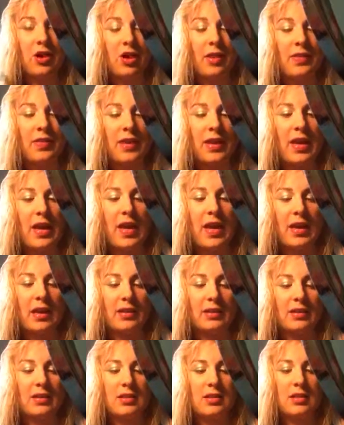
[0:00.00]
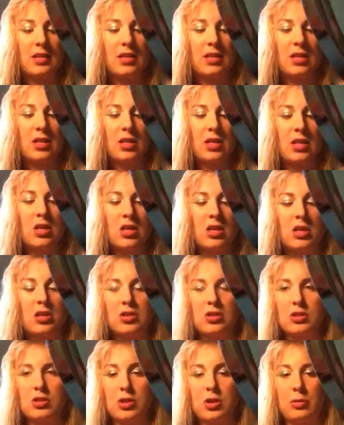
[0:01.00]
on the ends.
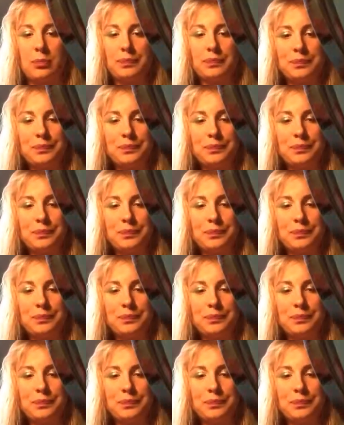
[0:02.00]
So